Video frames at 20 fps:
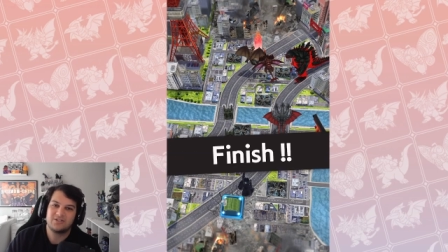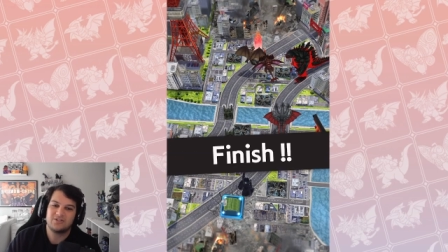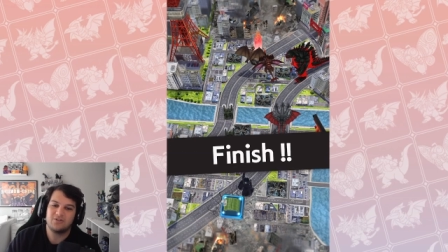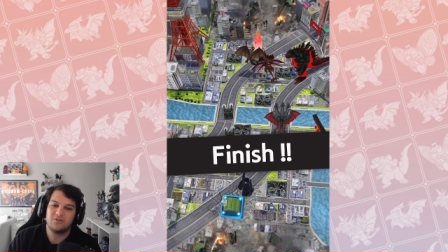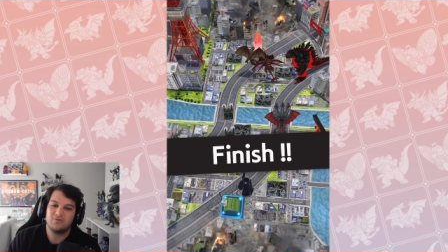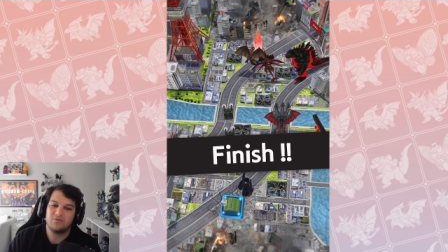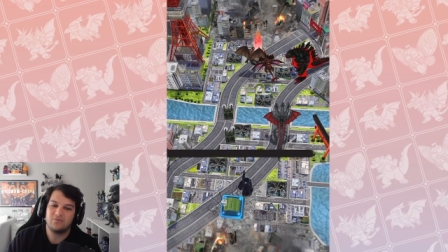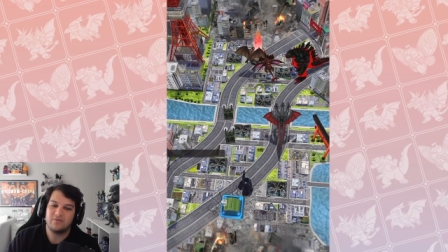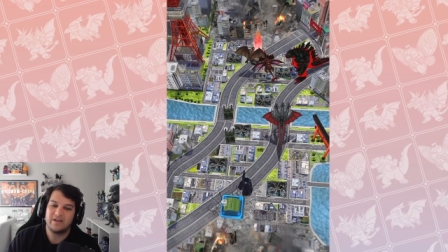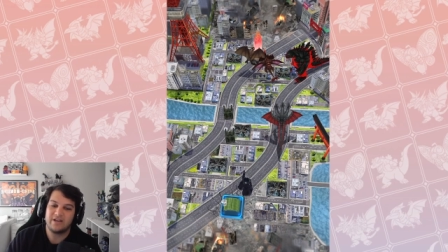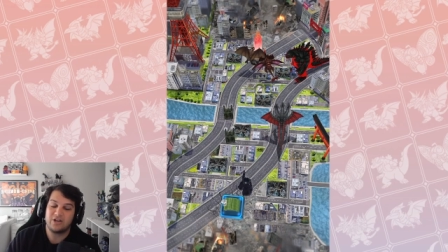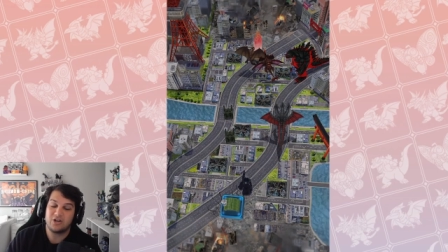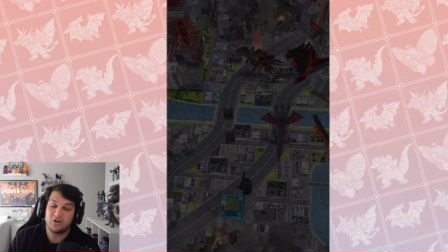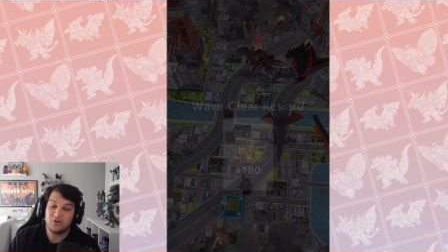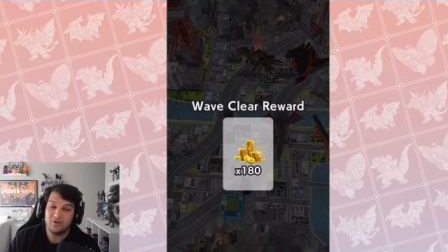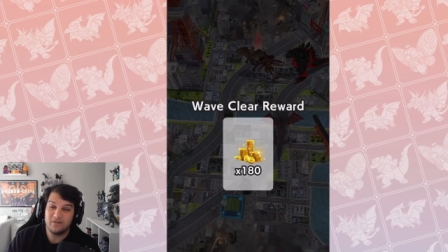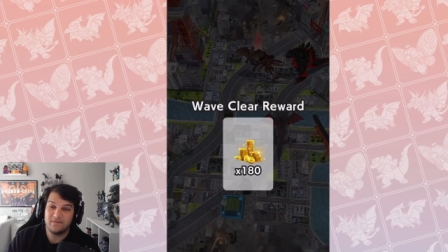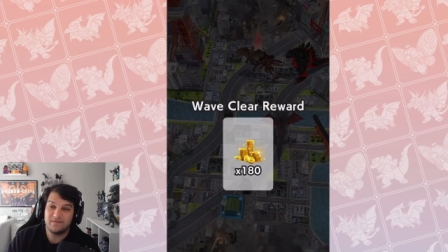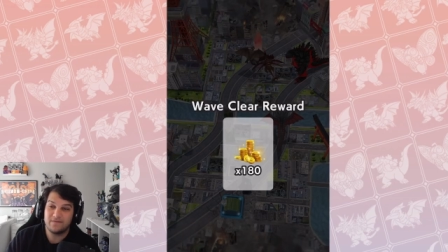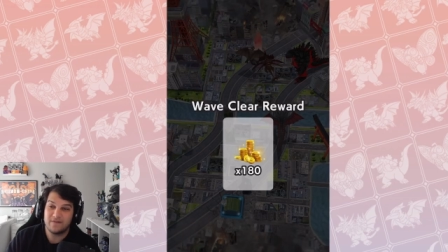So it
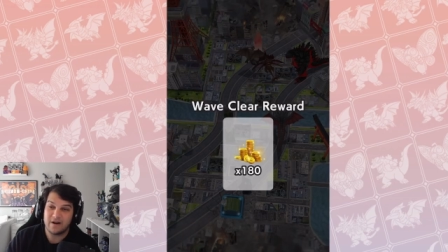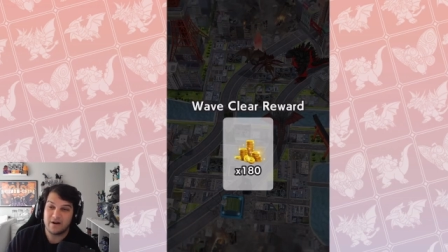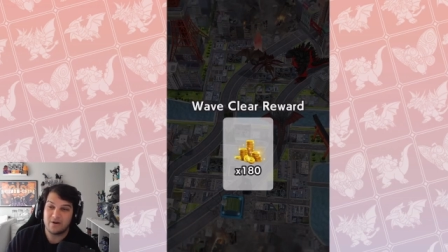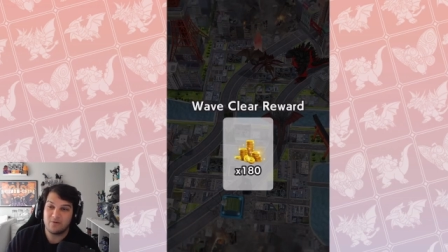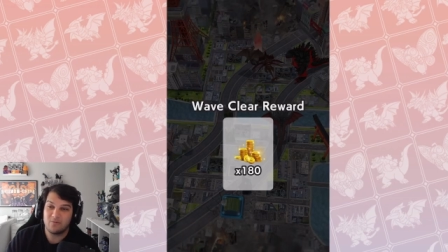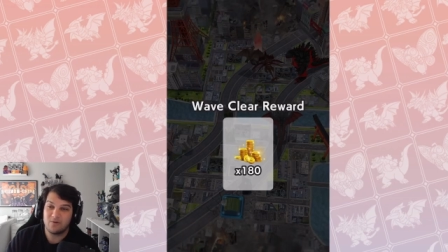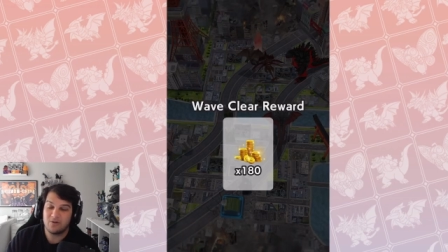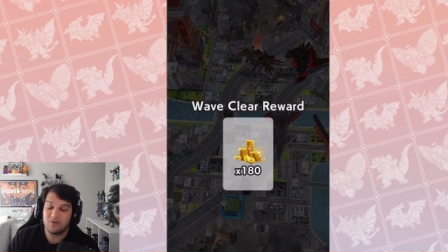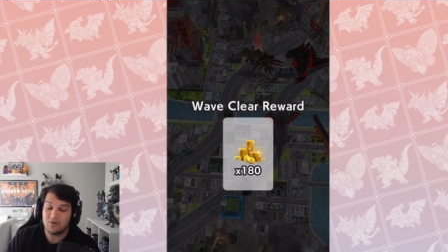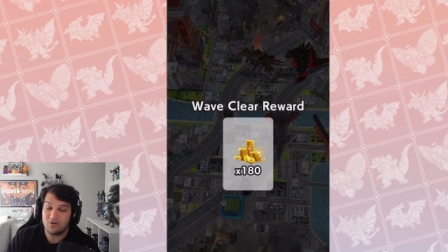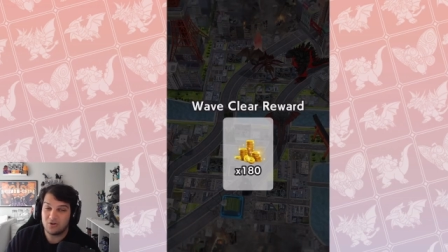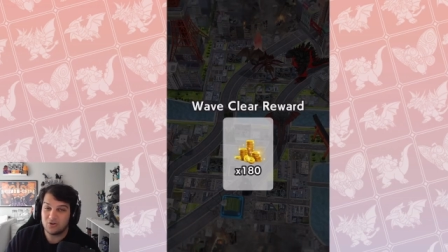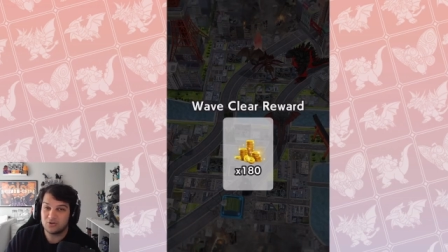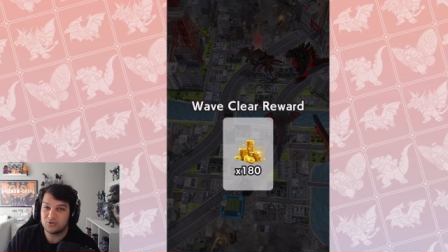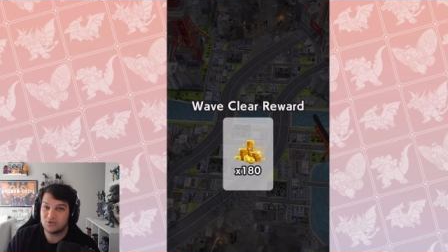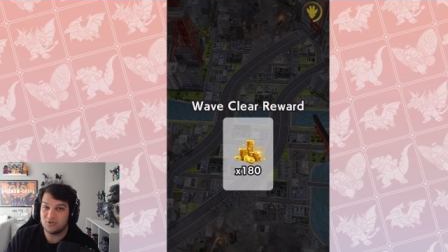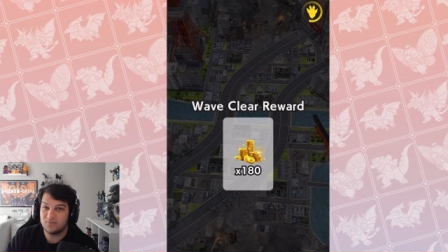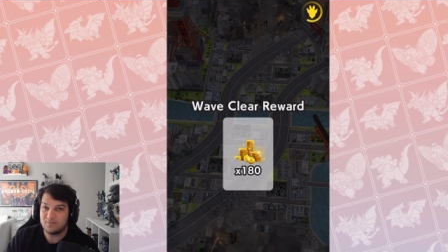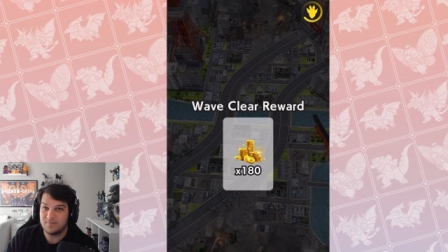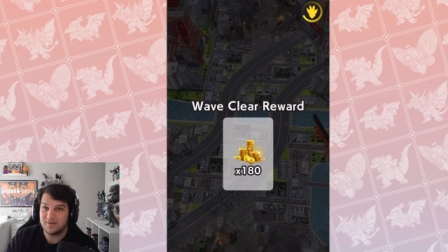could very well
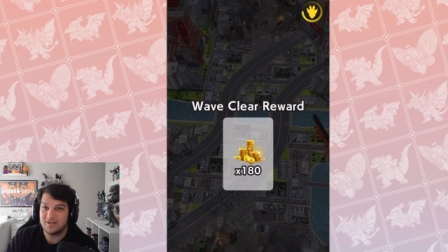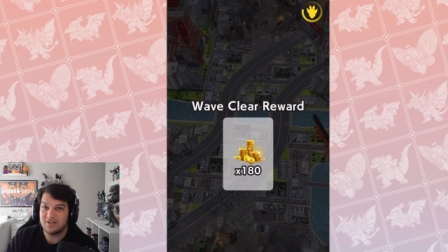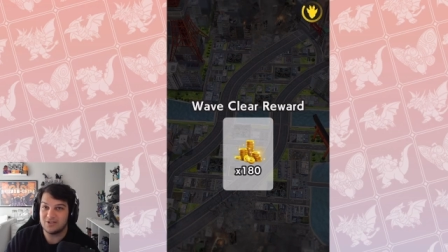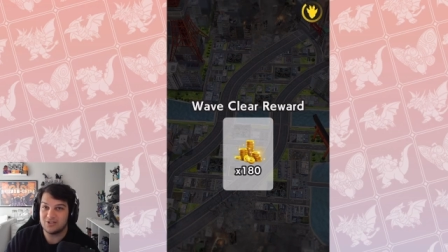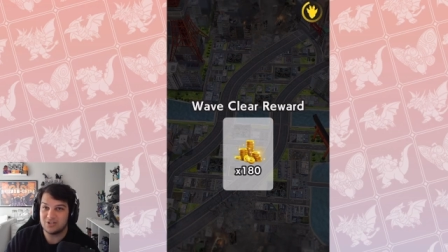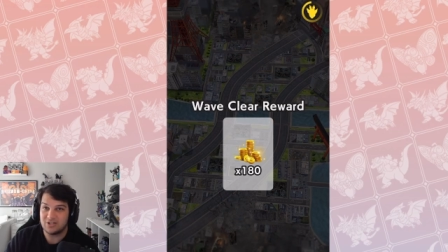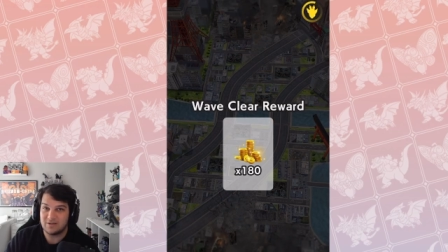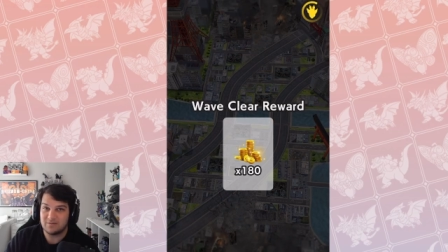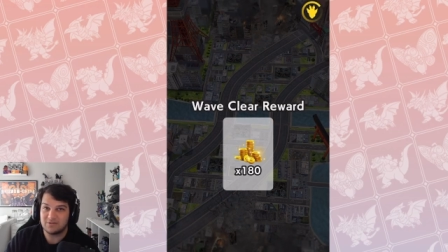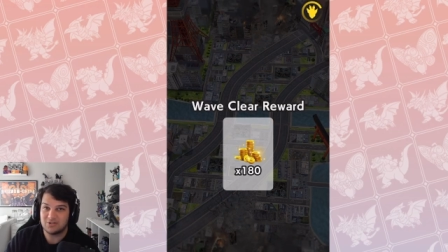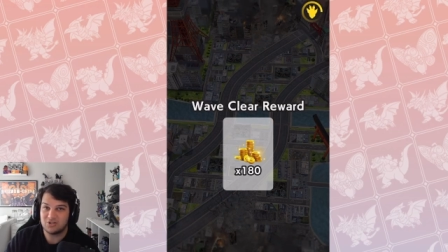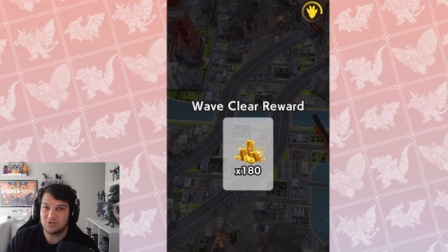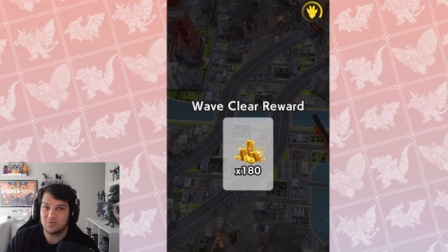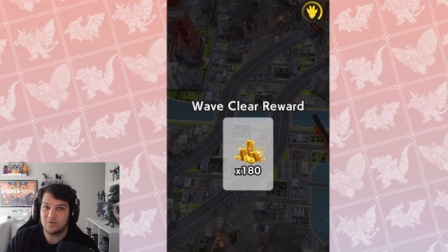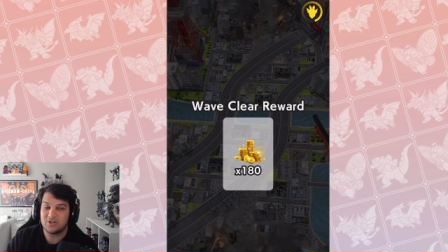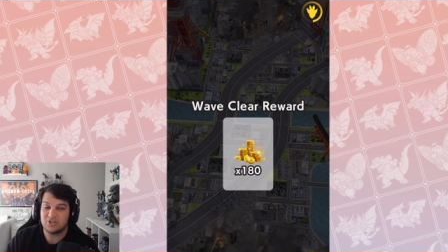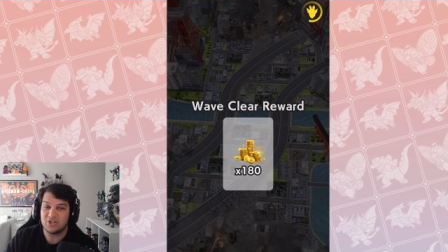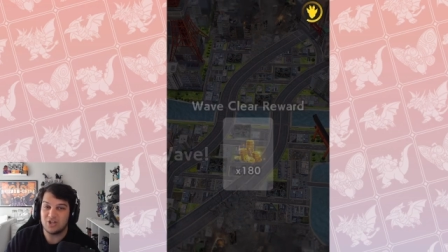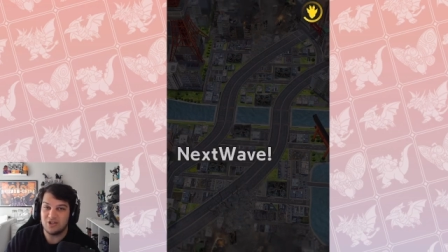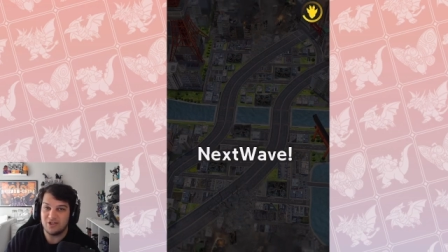also be the same
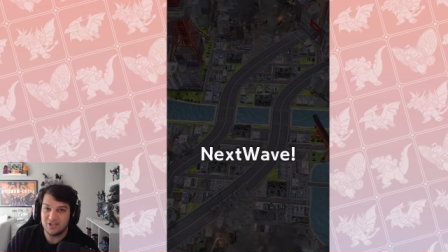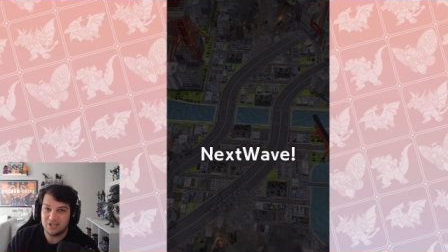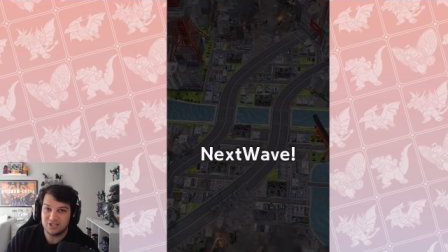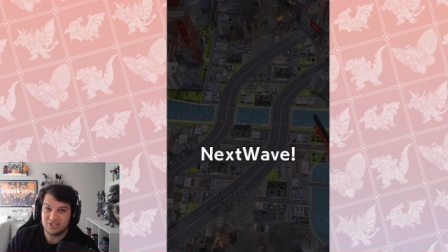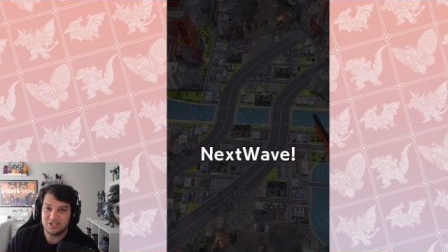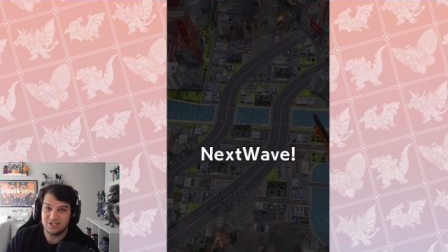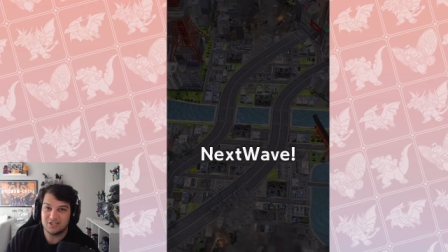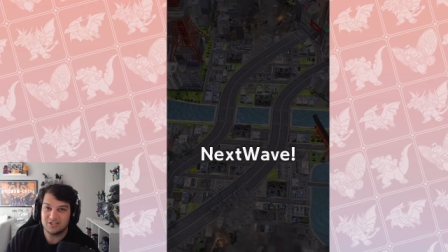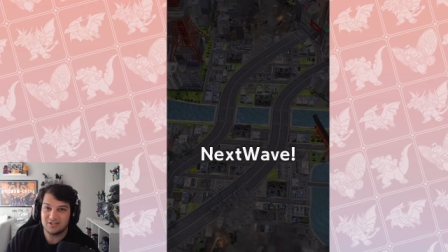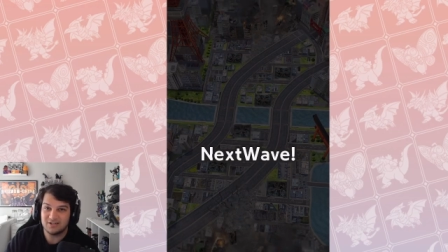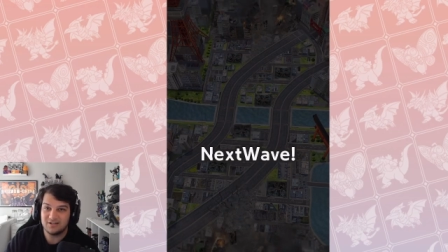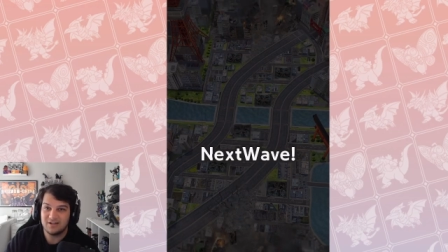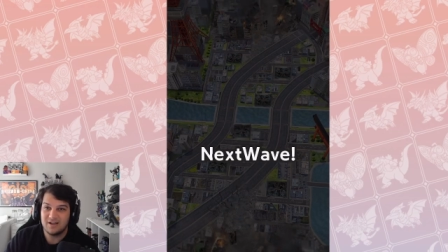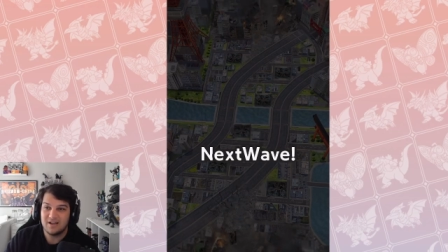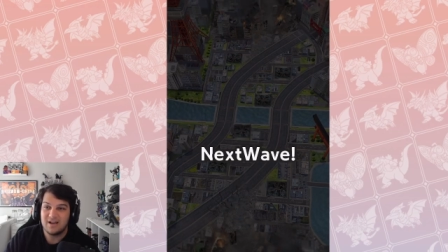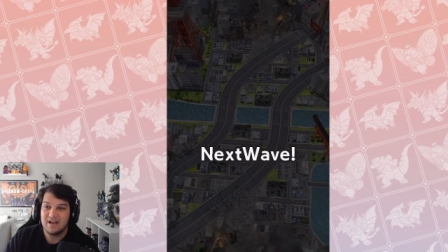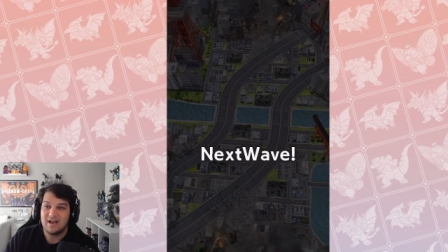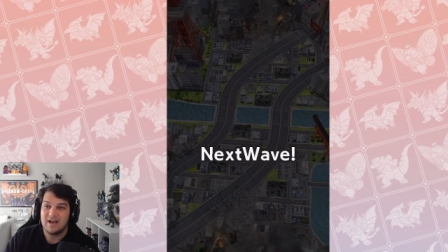situation this season.